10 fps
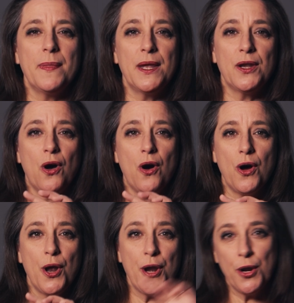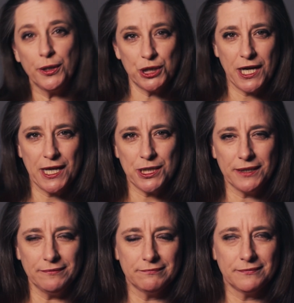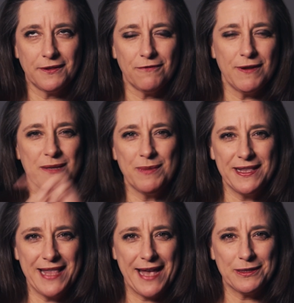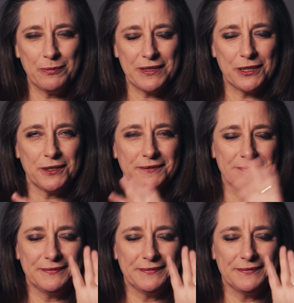that are not changing, read them in that position.